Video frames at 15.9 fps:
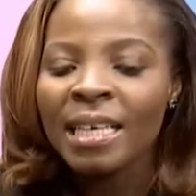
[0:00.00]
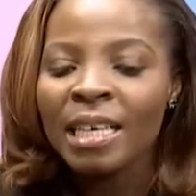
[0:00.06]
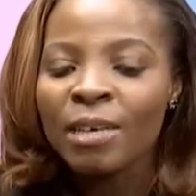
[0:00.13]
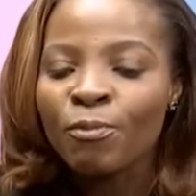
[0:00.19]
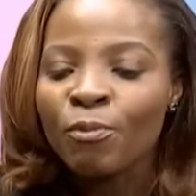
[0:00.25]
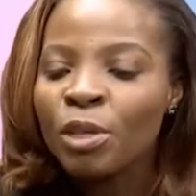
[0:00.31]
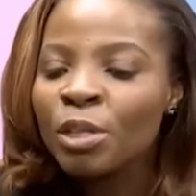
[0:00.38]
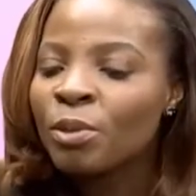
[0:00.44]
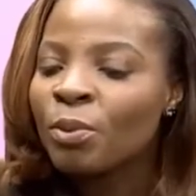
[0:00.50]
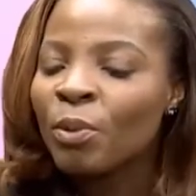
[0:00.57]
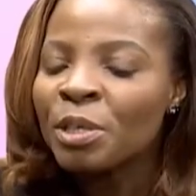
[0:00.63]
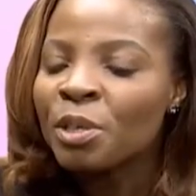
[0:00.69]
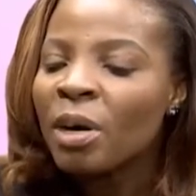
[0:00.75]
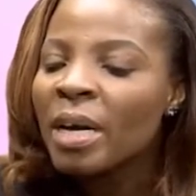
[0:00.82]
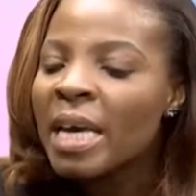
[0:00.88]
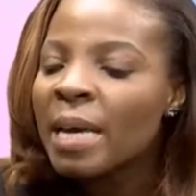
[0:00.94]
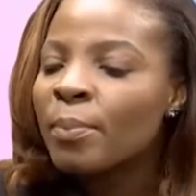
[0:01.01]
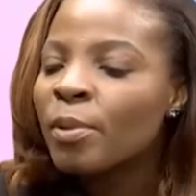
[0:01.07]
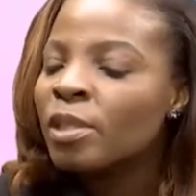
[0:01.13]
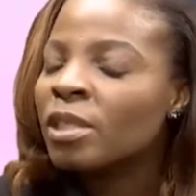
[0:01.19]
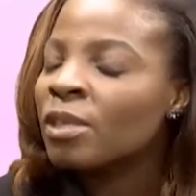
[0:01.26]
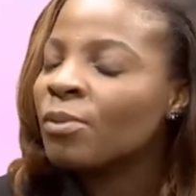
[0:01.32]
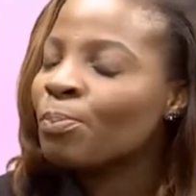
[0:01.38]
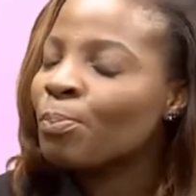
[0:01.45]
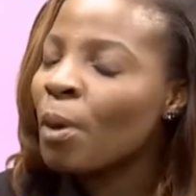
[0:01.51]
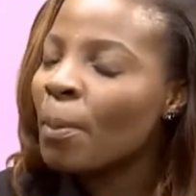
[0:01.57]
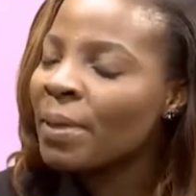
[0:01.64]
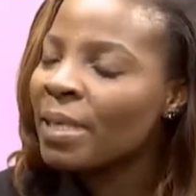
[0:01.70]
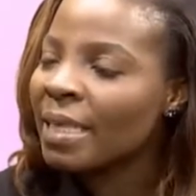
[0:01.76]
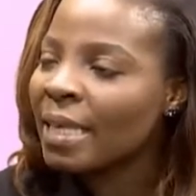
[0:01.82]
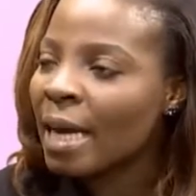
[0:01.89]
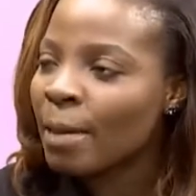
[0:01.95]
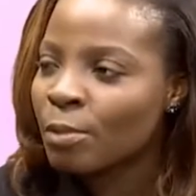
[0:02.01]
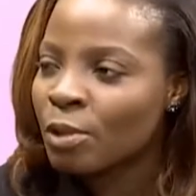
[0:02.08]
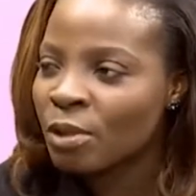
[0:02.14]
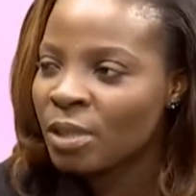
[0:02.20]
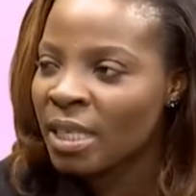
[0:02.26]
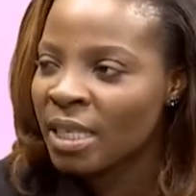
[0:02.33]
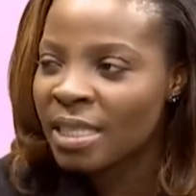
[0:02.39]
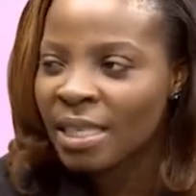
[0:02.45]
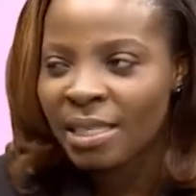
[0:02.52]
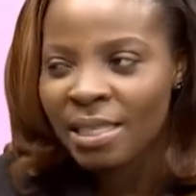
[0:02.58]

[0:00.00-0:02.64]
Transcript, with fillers: if we were not able to properly capture data,